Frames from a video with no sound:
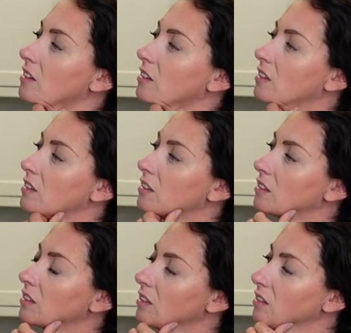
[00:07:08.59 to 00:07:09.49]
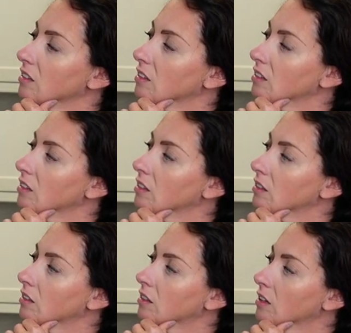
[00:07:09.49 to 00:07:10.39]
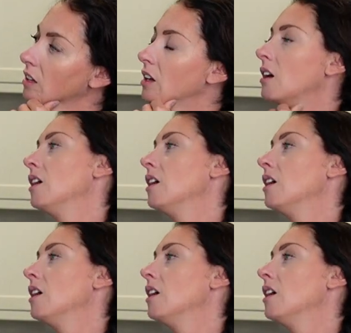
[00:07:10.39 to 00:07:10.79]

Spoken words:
(silent)